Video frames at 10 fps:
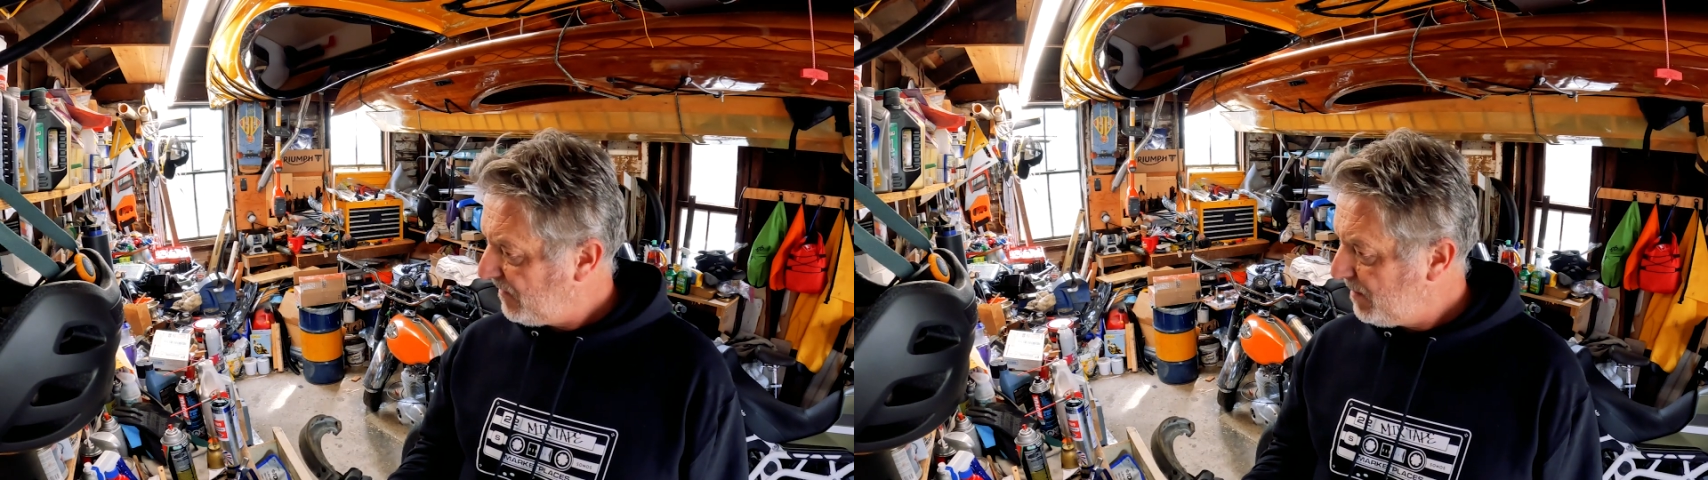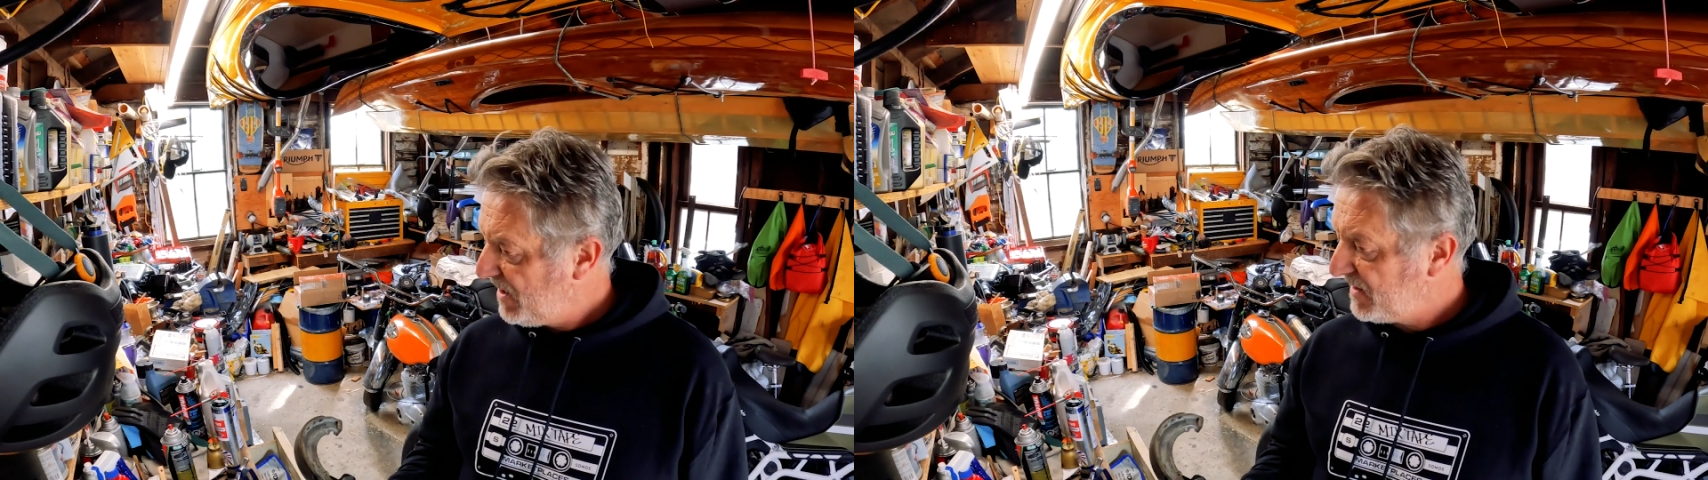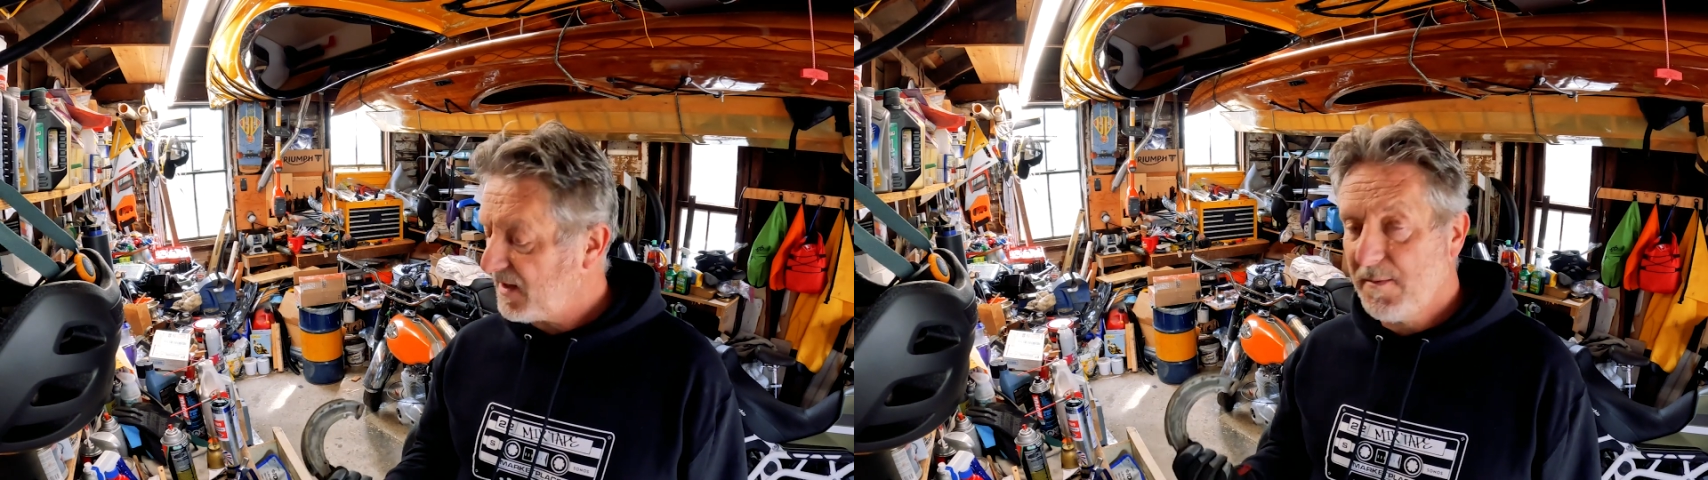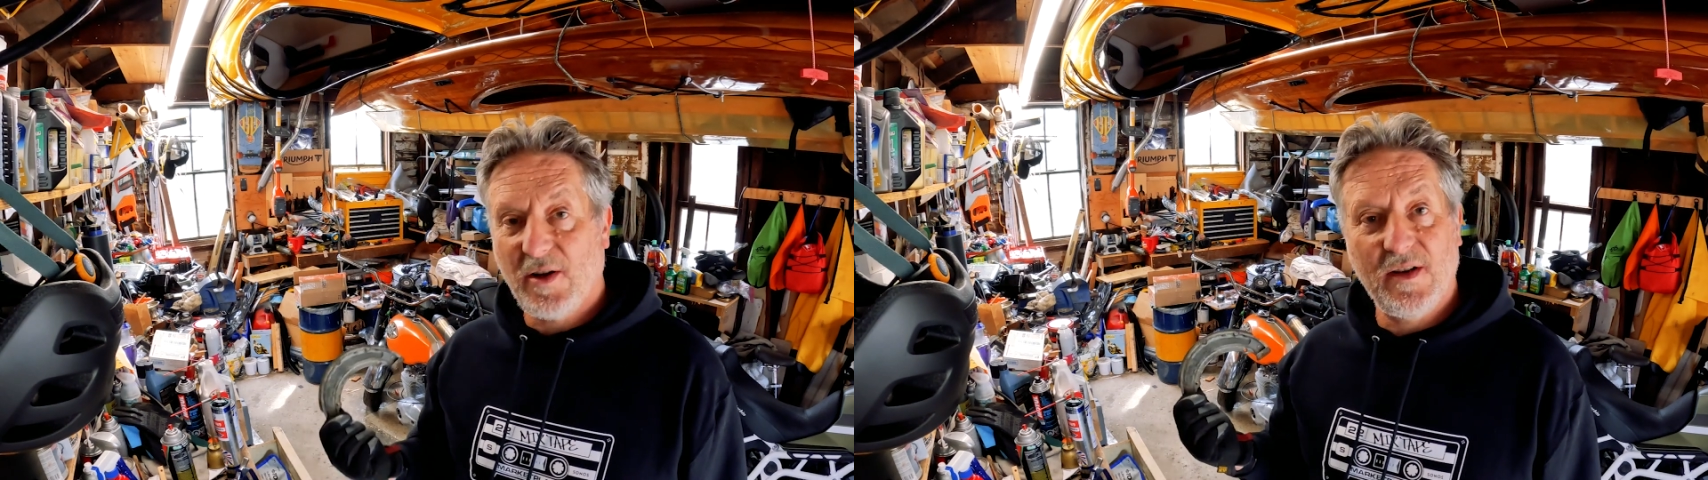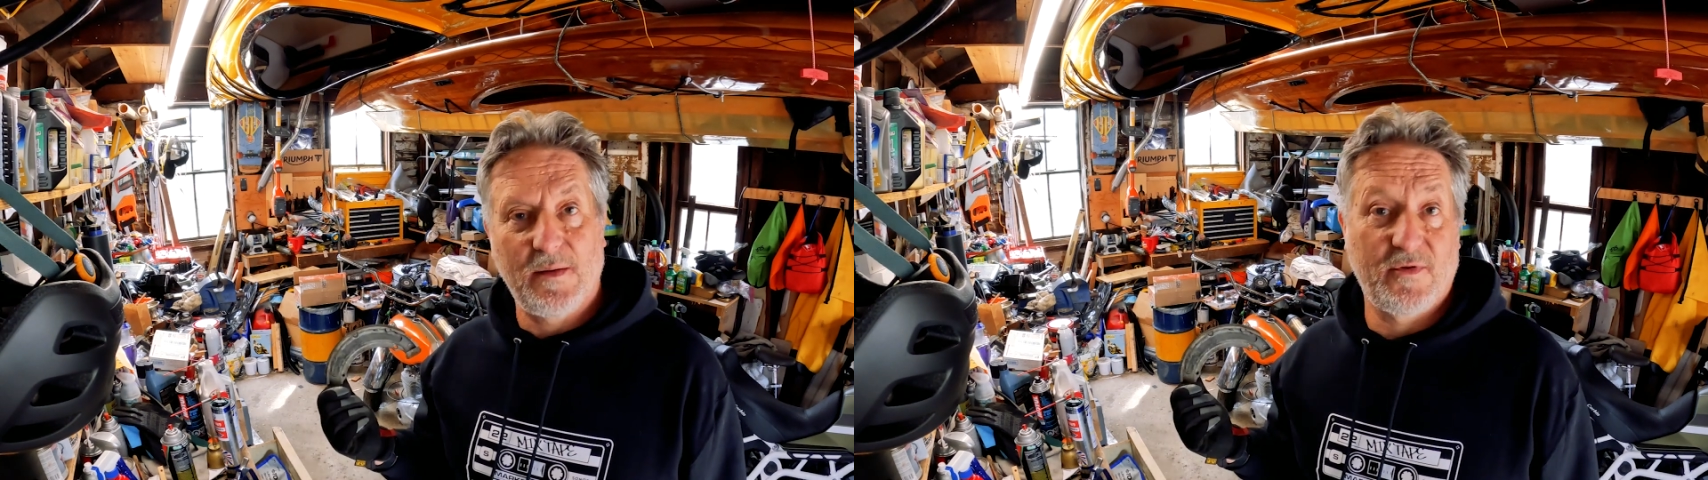they have the BSA
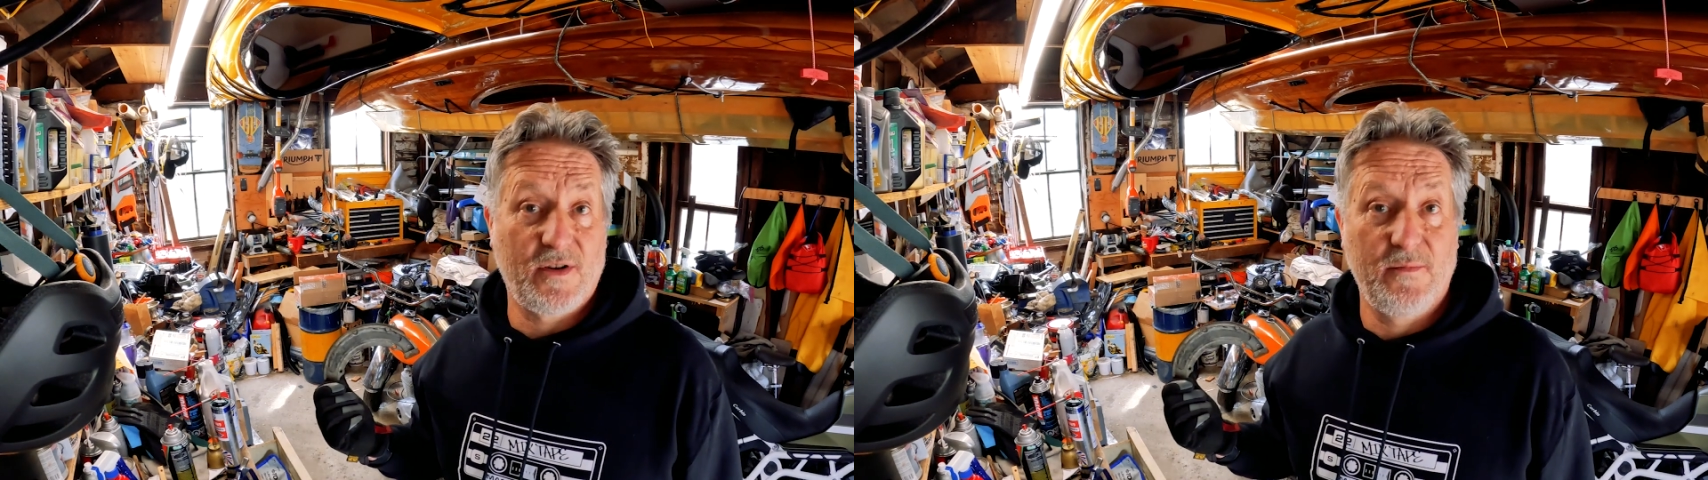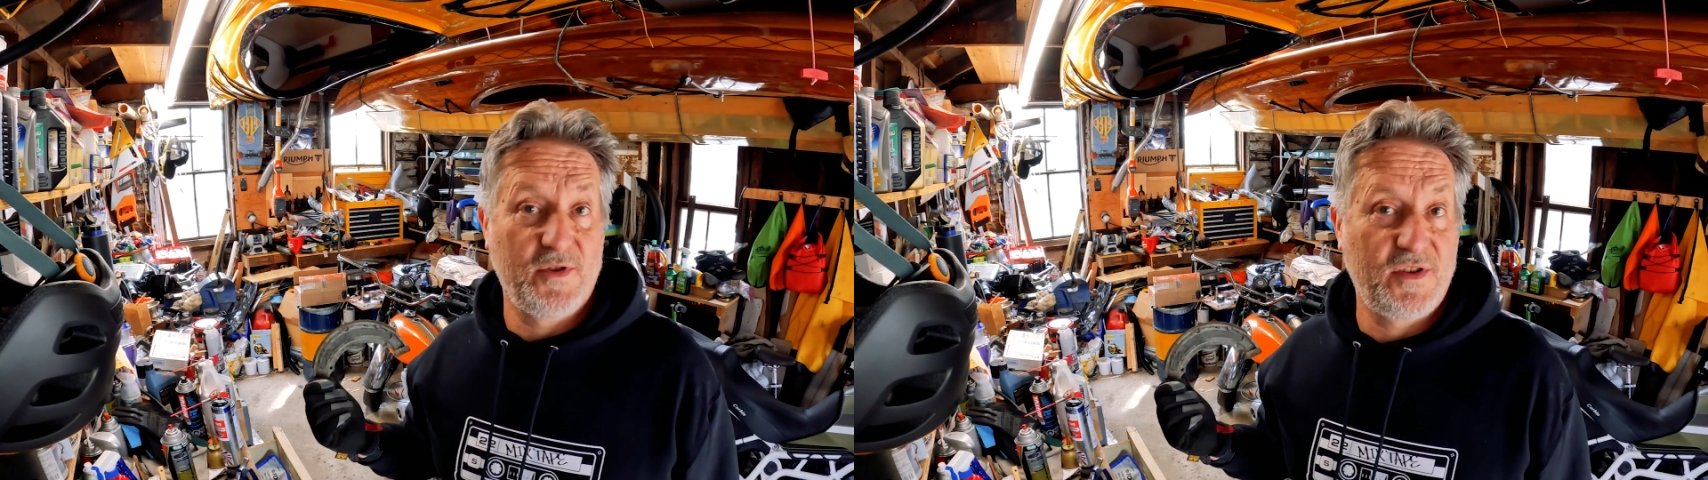part number on them,